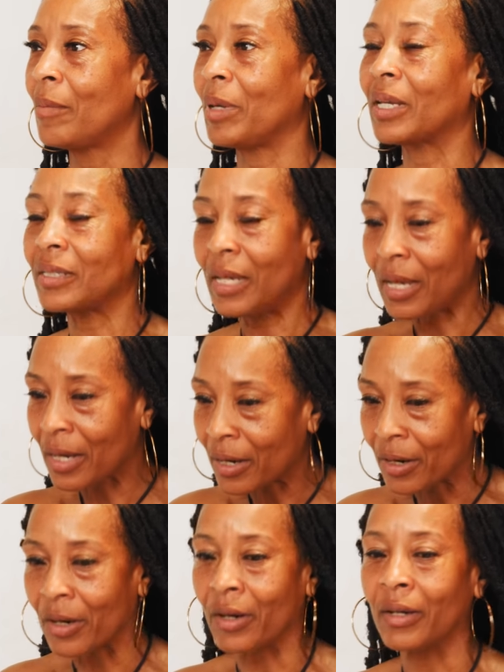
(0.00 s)
Because
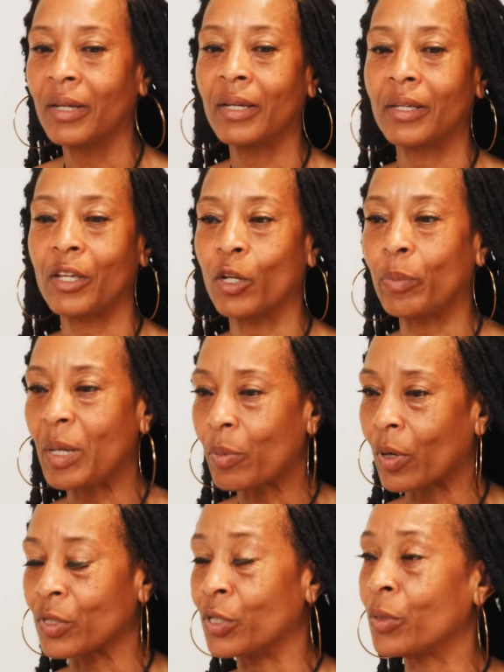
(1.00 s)
here, you know,
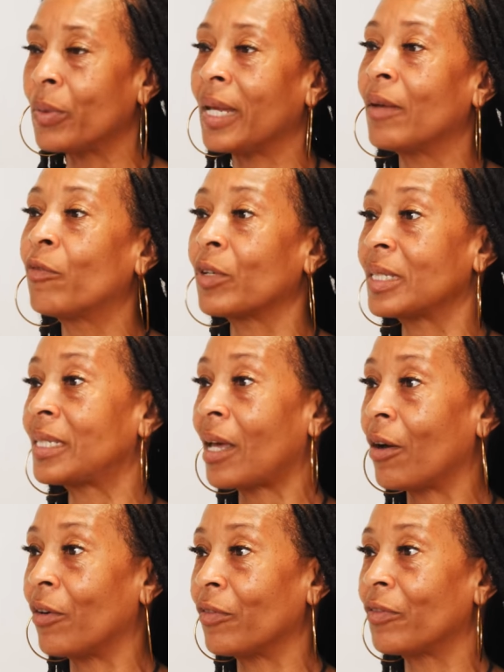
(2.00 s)
people are doing for
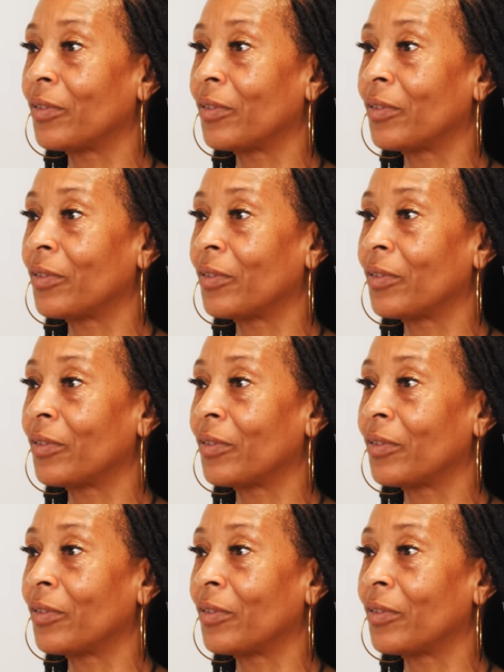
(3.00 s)
self.